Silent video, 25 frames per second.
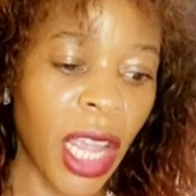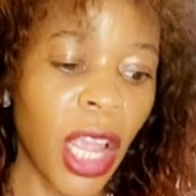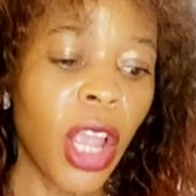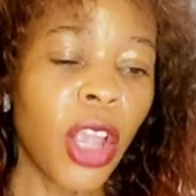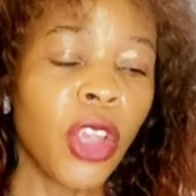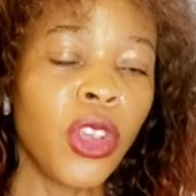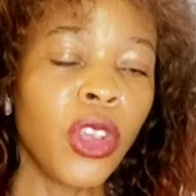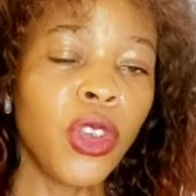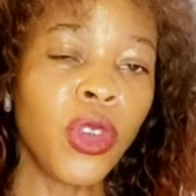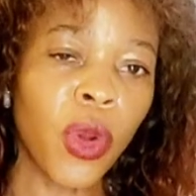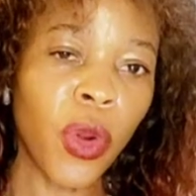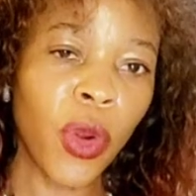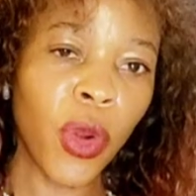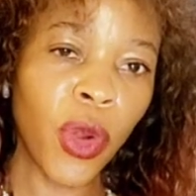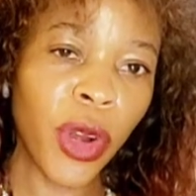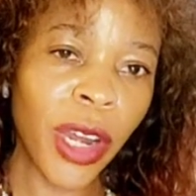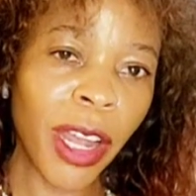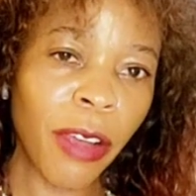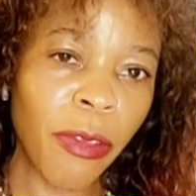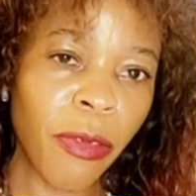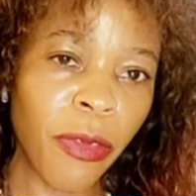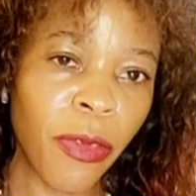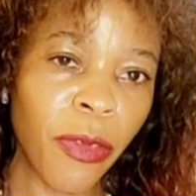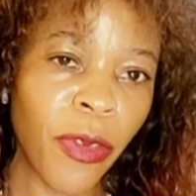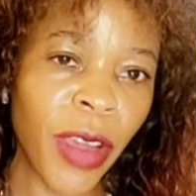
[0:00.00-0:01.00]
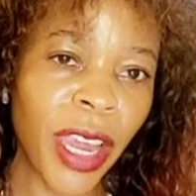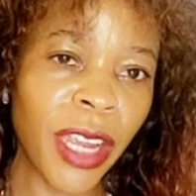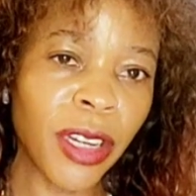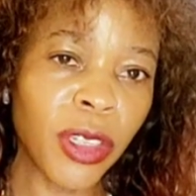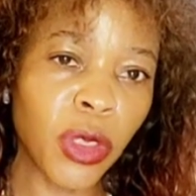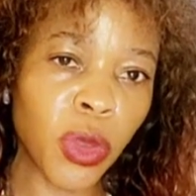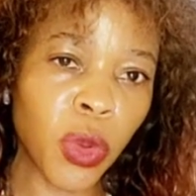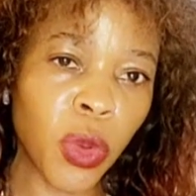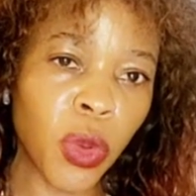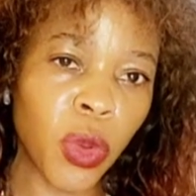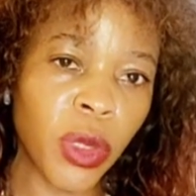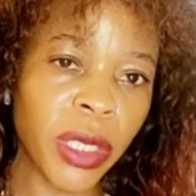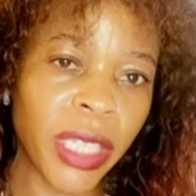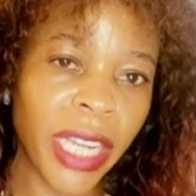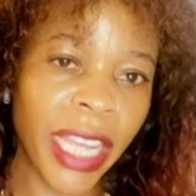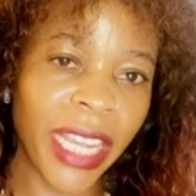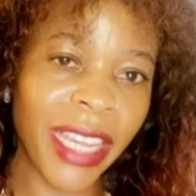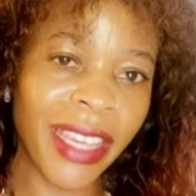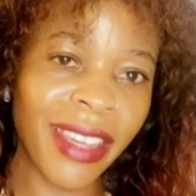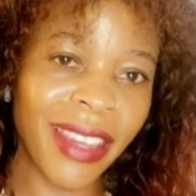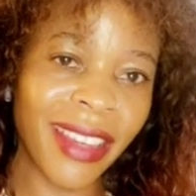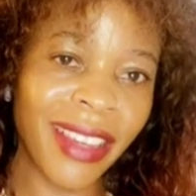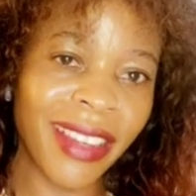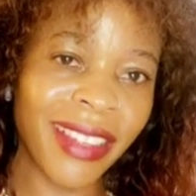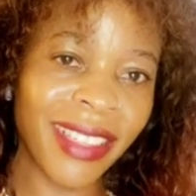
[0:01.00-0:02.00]
you're going to find schools
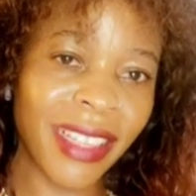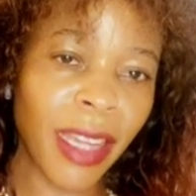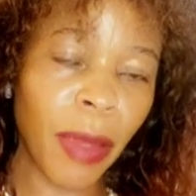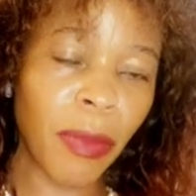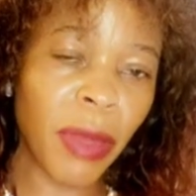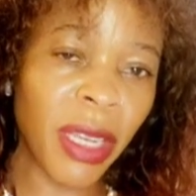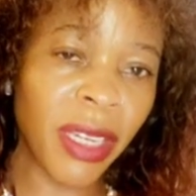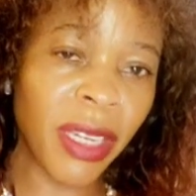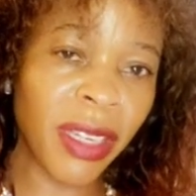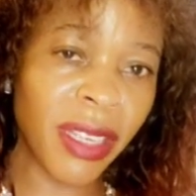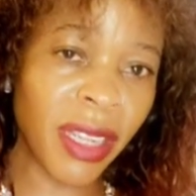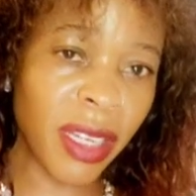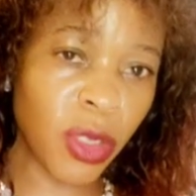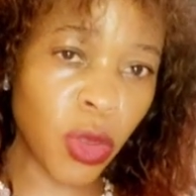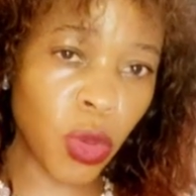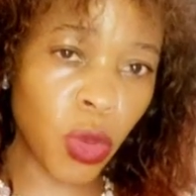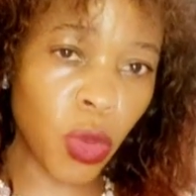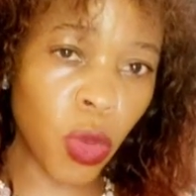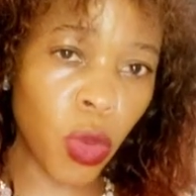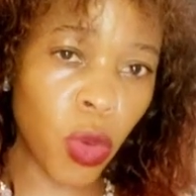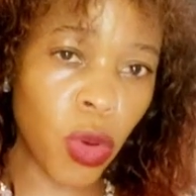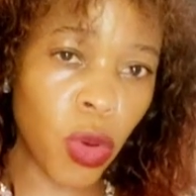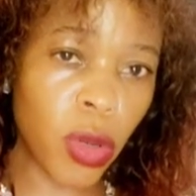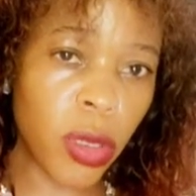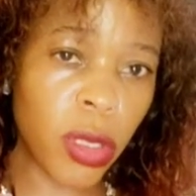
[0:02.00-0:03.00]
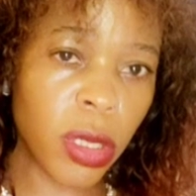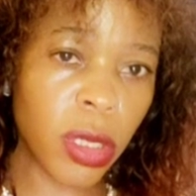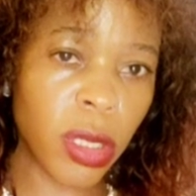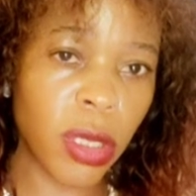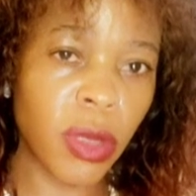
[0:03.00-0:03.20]
like intermediate schools.